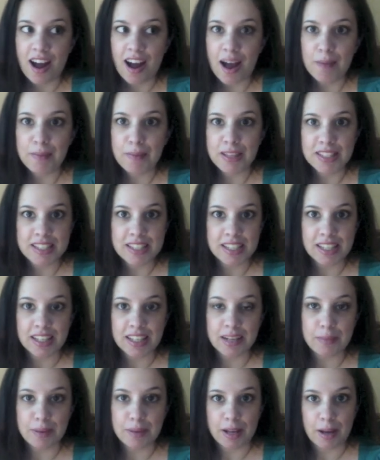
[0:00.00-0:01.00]
I'm instantly
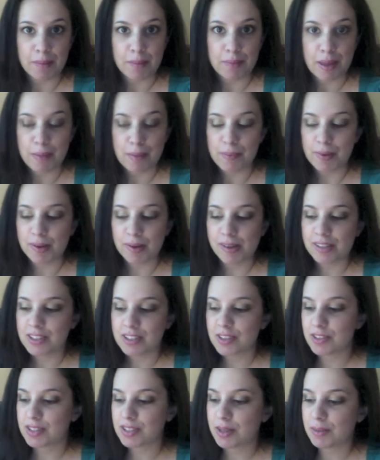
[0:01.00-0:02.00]
going to pick up that book.
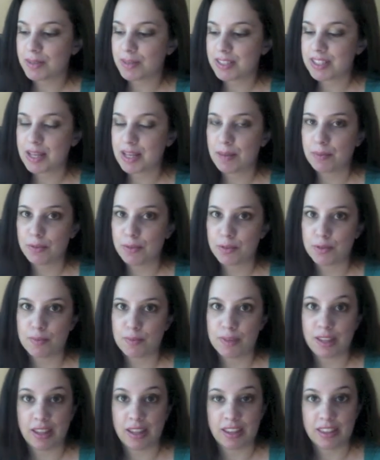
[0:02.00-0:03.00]
So some examples would
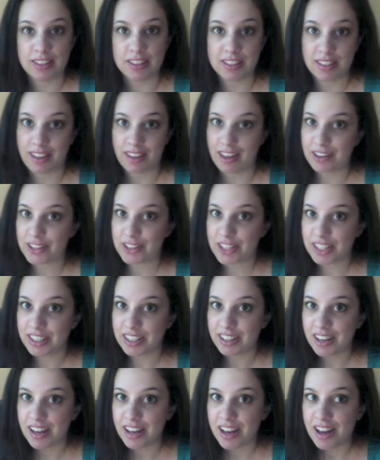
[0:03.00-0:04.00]
be like The
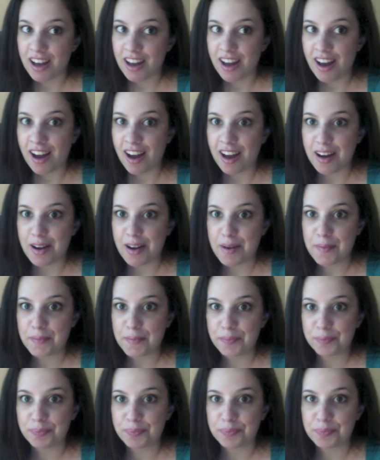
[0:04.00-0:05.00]
Selection.
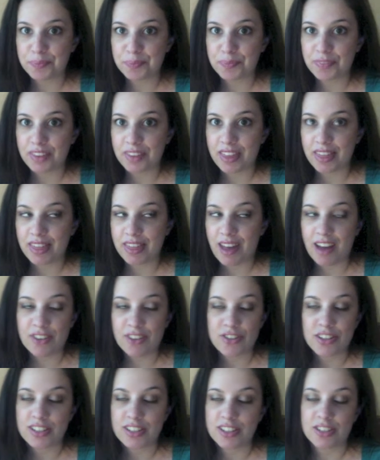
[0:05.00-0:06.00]

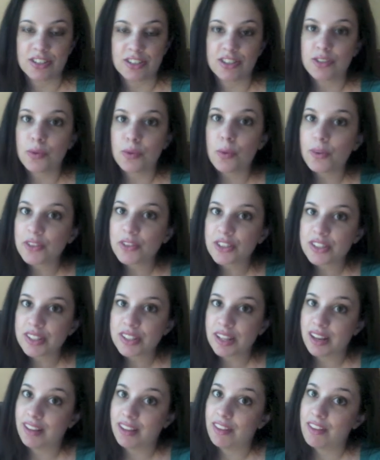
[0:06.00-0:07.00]
That dress is just gorgeous,
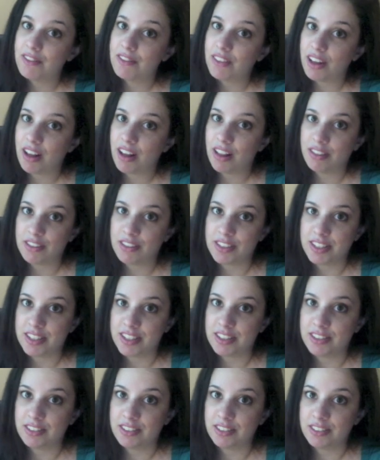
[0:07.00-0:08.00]
and I love the color
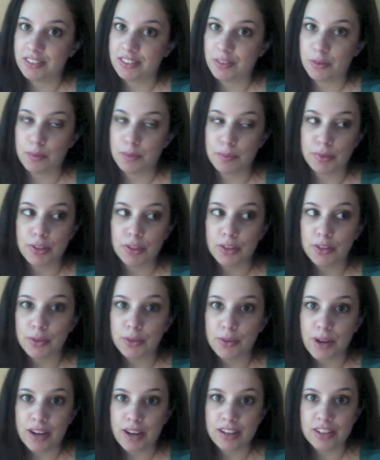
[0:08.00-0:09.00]
teal or
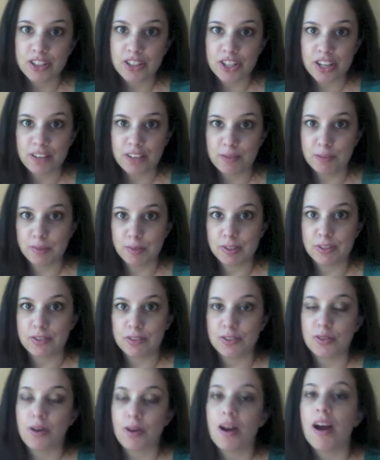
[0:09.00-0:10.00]
blue, any shade of
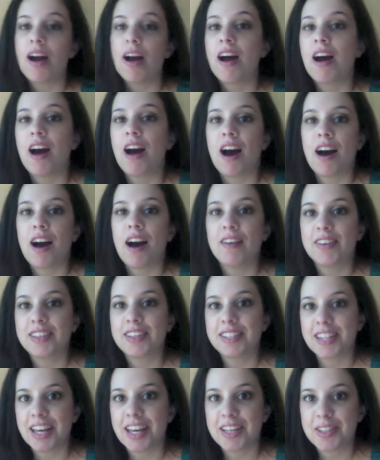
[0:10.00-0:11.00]
blue. So
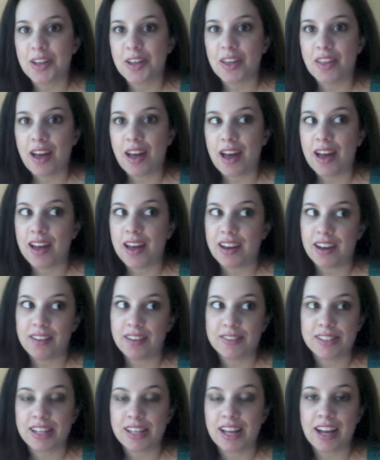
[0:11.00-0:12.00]
obviously I saw that and I
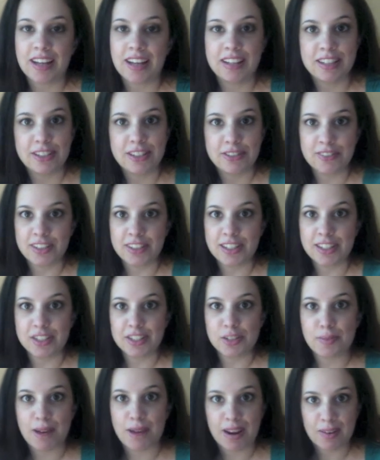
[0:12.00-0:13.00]
was like, I need to read this
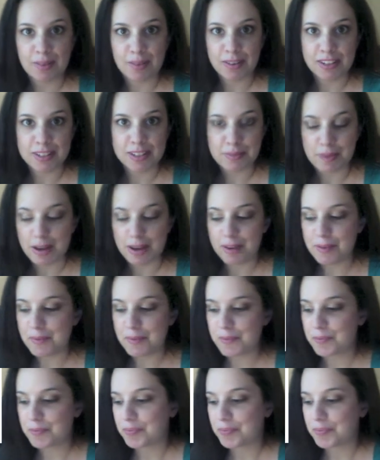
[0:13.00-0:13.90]
no matter what it's about.